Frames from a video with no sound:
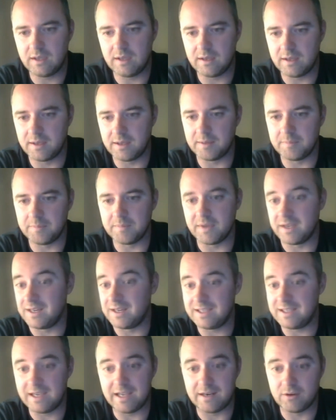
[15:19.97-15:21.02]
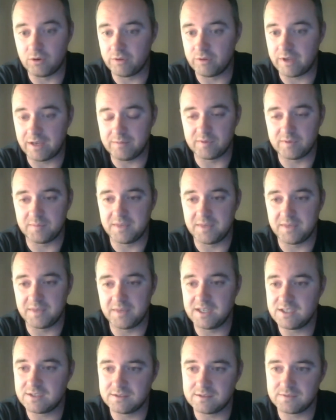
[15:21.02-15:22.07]
Um, and again, all that
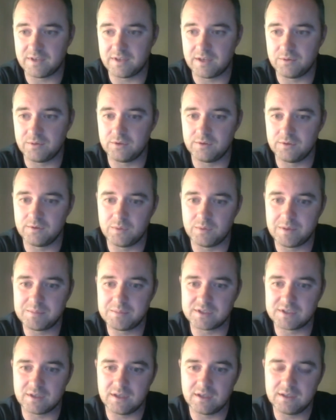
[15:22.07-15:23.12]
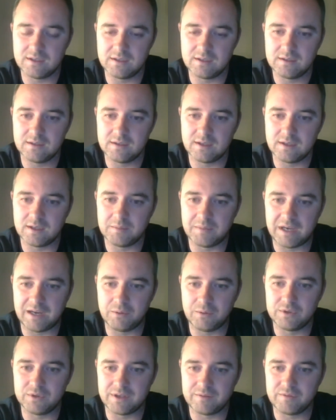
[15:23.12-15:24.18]
information is found on the website. And um,
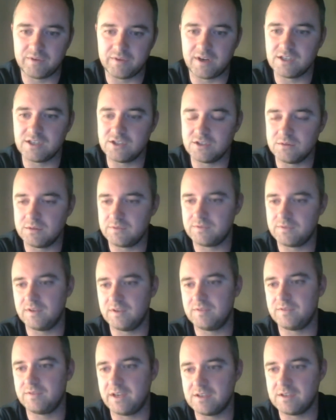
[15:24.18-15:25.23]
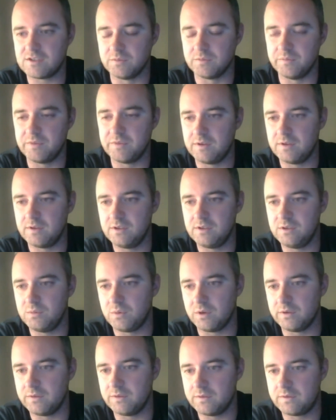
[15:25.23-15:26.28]
I would advise you if, if that is something that you
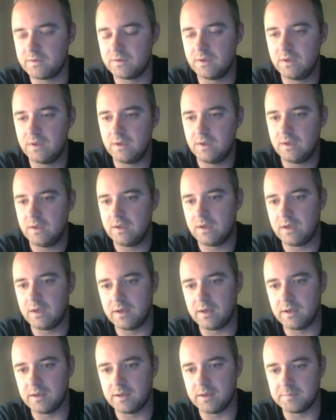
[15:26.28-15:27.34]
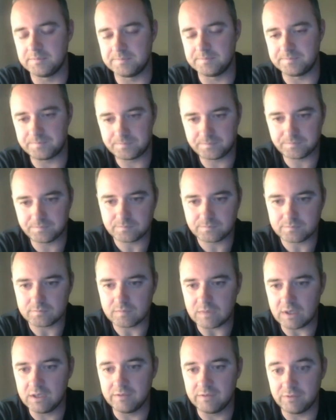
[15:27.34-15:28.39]
want, um,
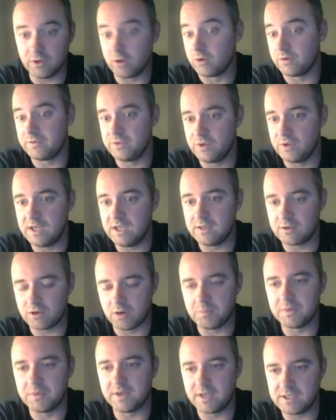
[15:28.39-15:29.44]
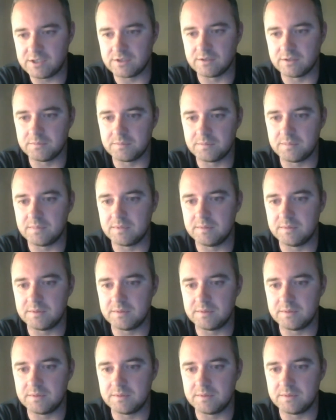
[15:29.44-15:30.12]
if, or if you need accommodation,